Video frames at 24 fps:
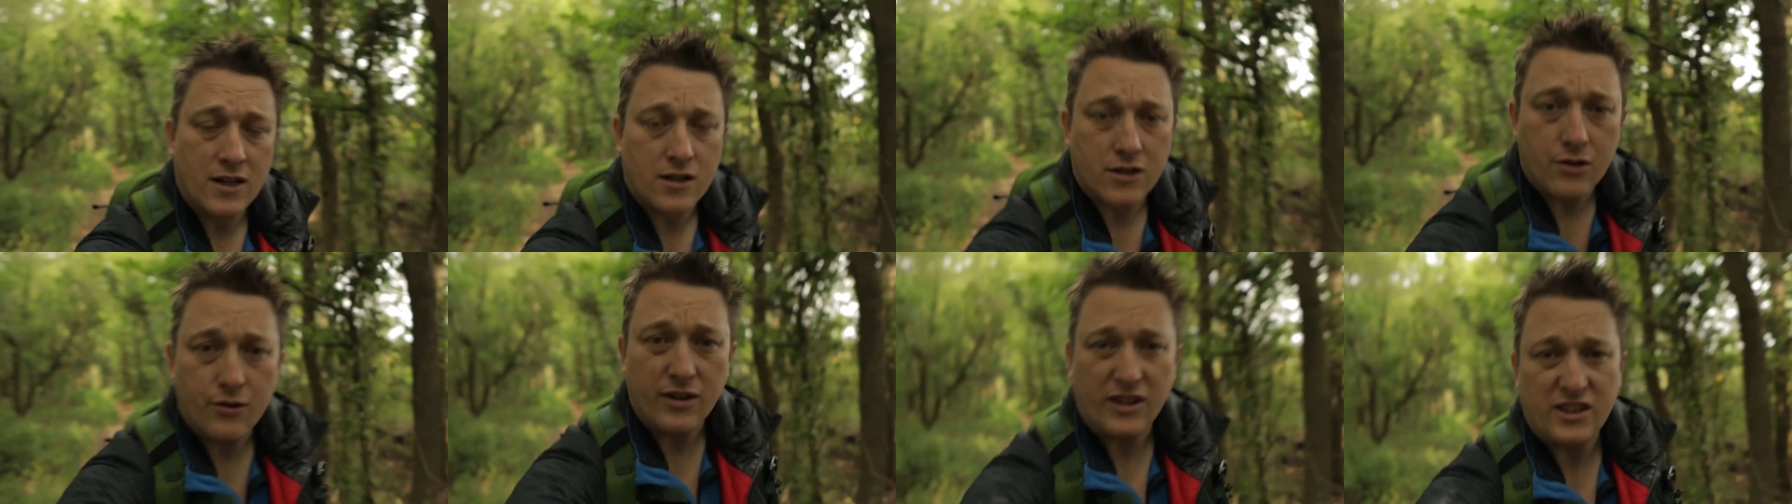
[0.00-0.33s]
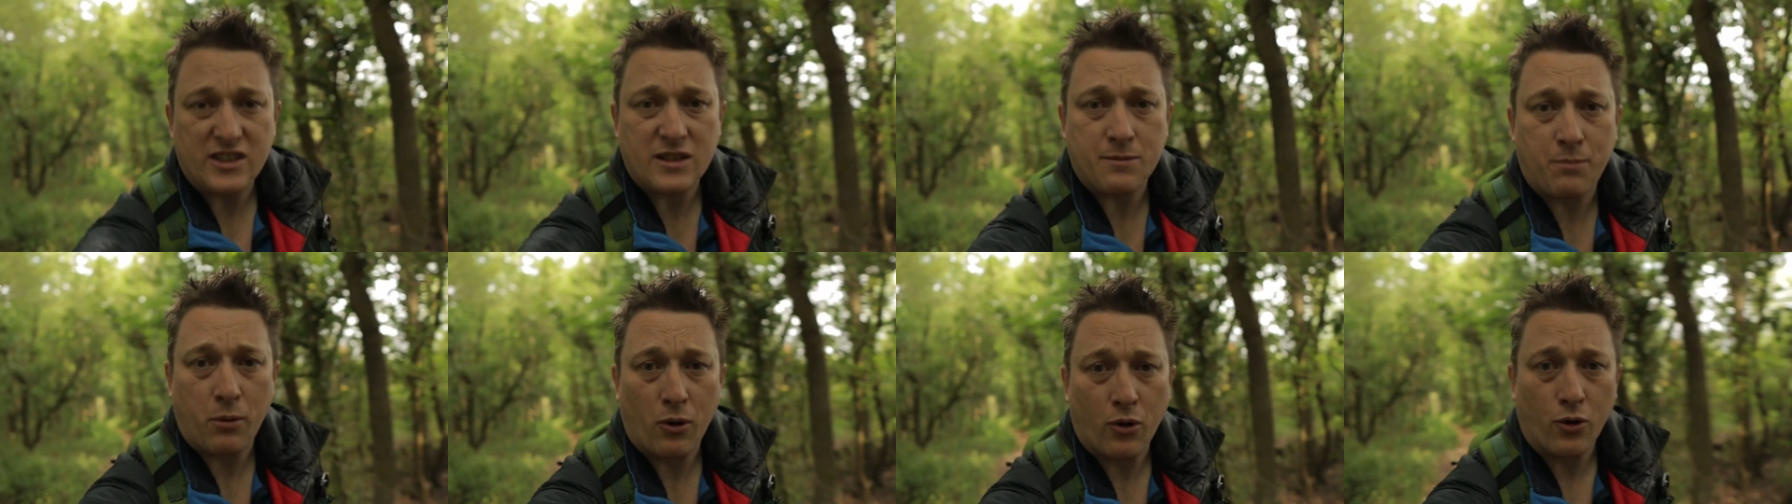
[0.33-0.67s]
to
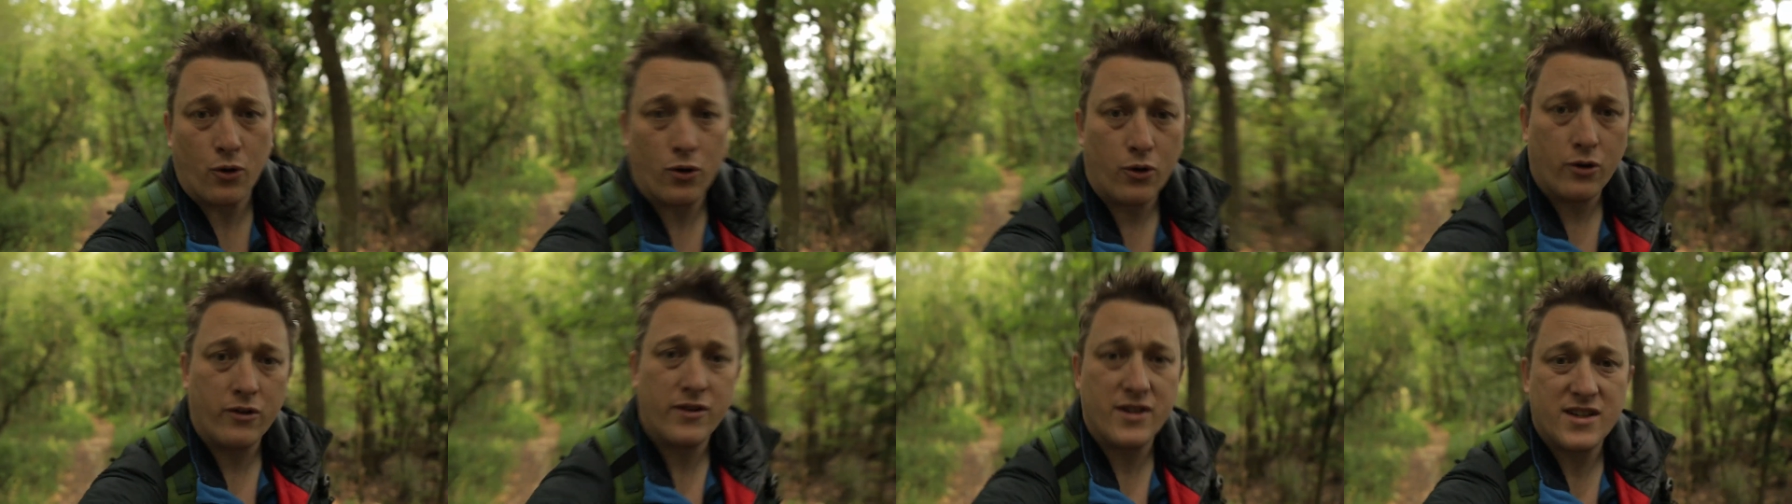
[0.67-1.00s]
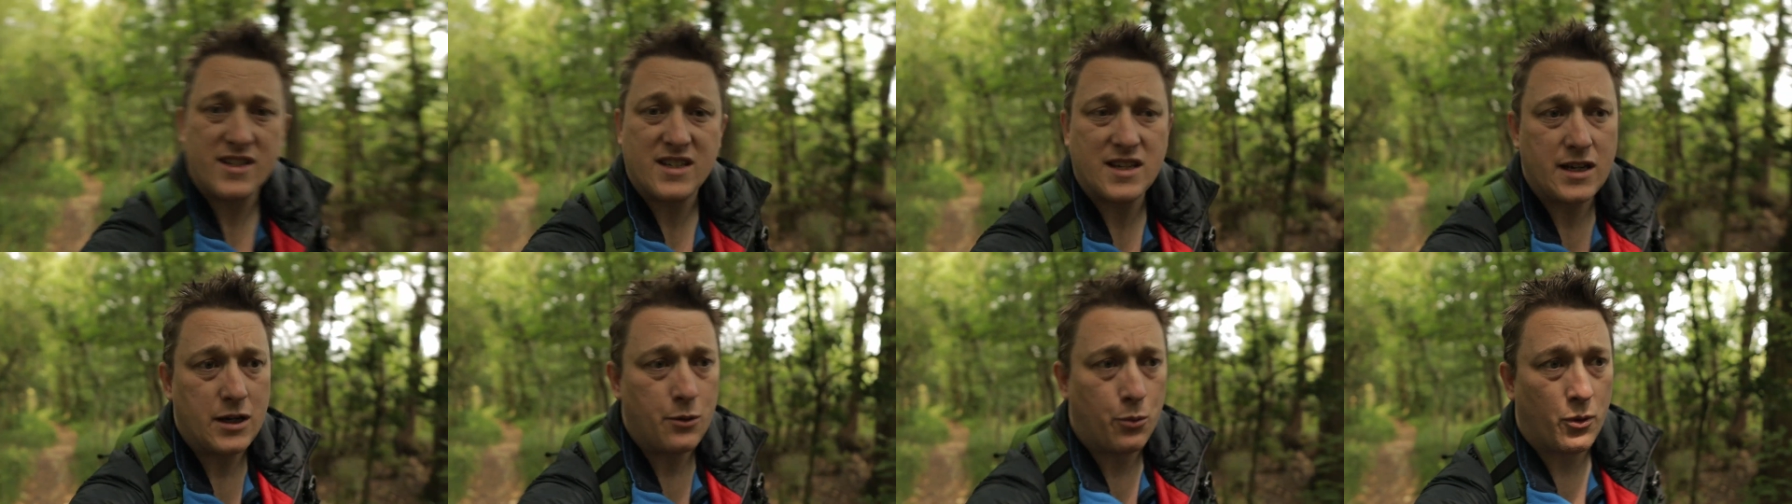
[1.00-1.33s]
explore and
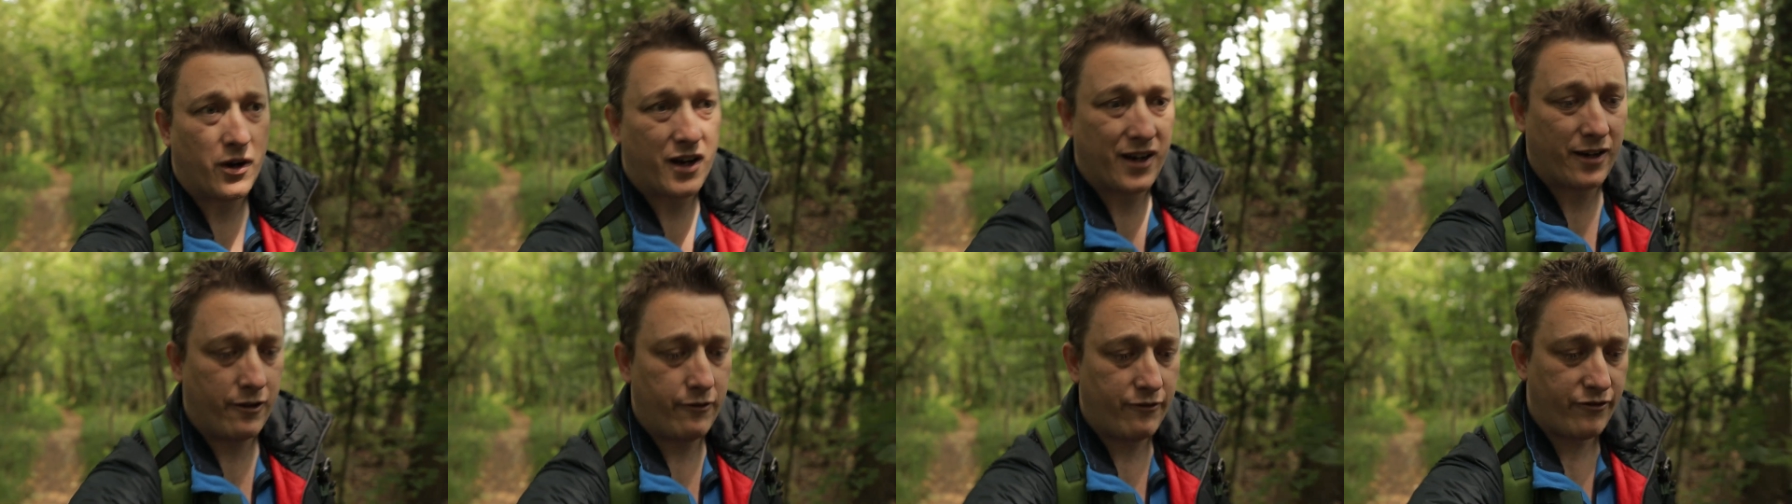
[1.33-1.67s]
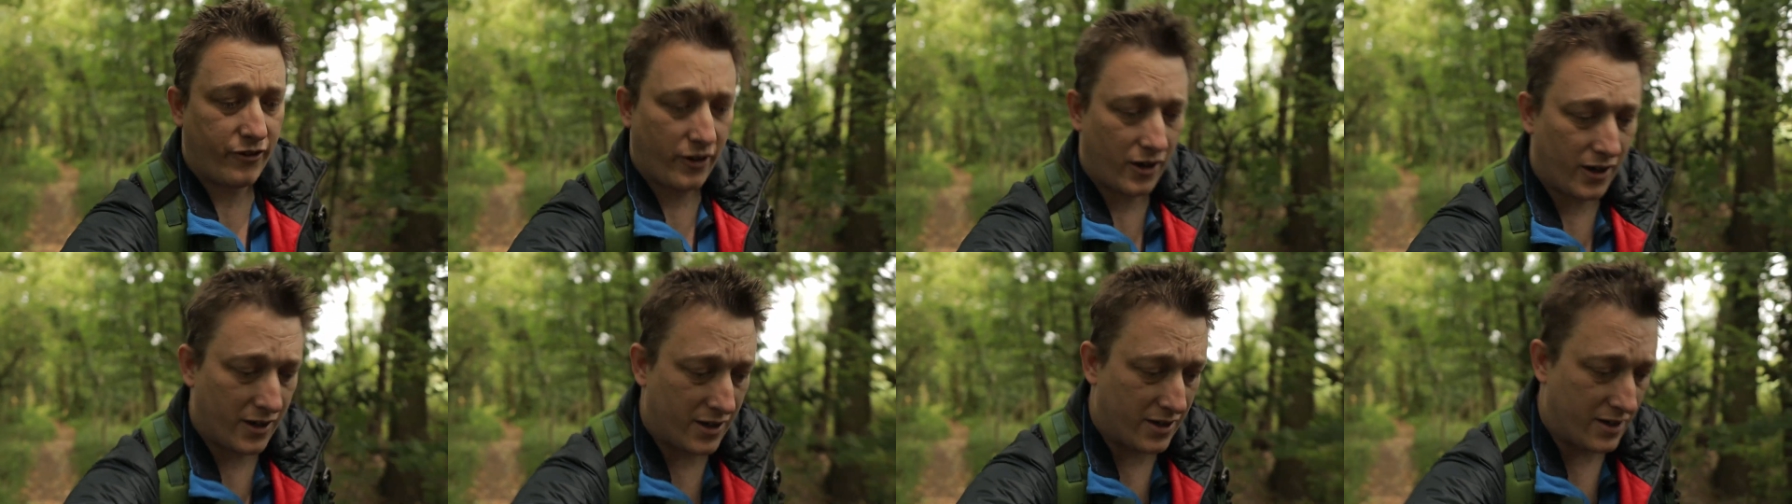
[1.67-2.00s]
see what I can
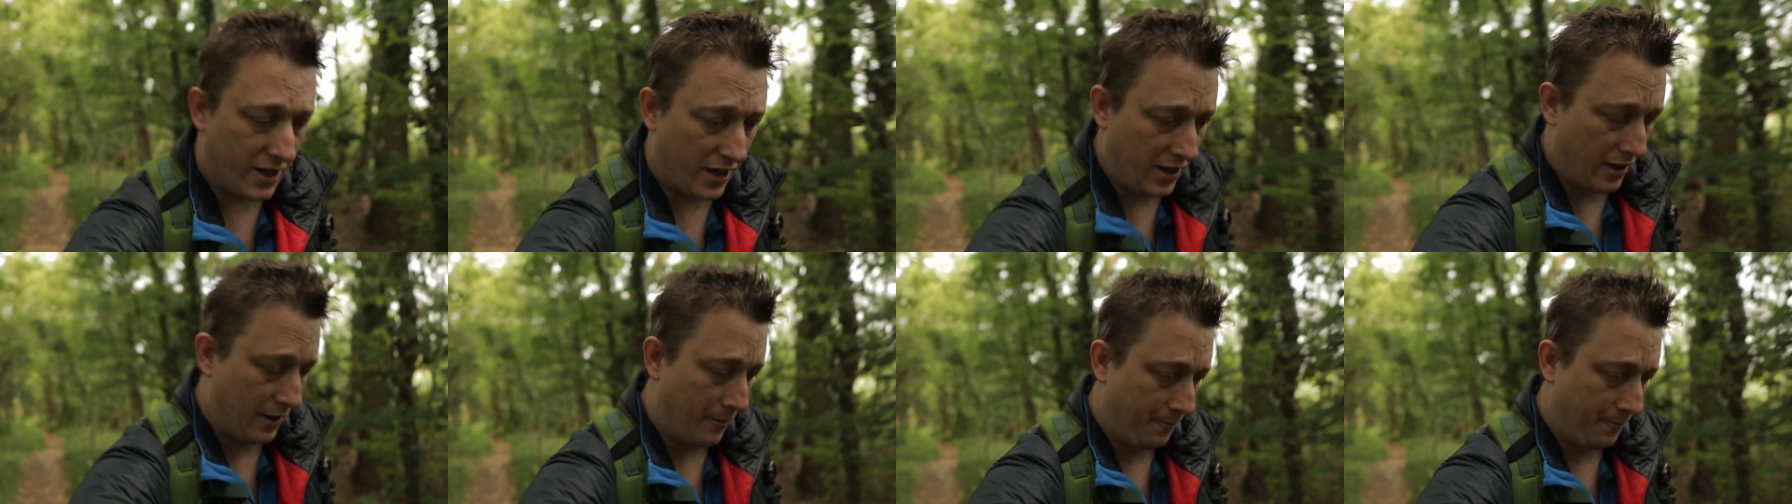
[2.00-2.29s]
find.